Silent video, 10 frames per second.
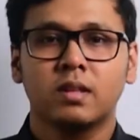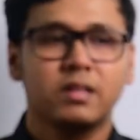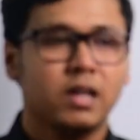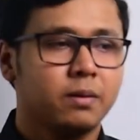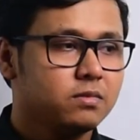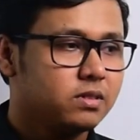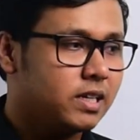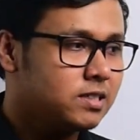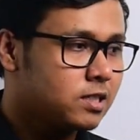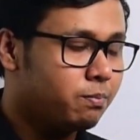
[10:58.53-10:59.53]

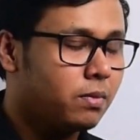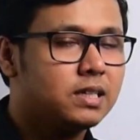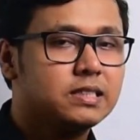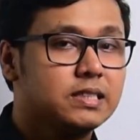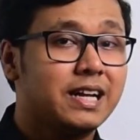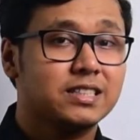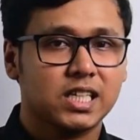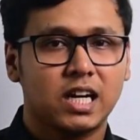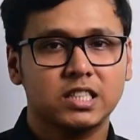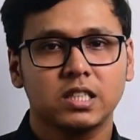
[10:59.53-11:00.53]
There is MERS and
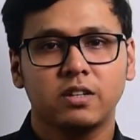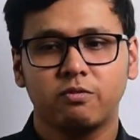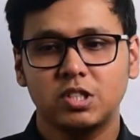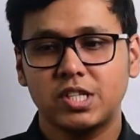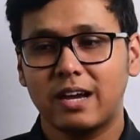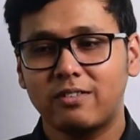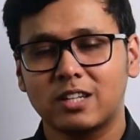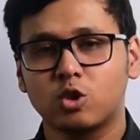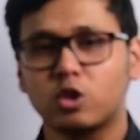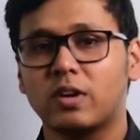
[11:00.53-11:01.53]
SARS which have
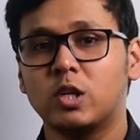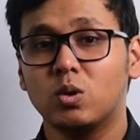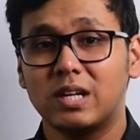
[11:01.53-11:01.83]
R naught value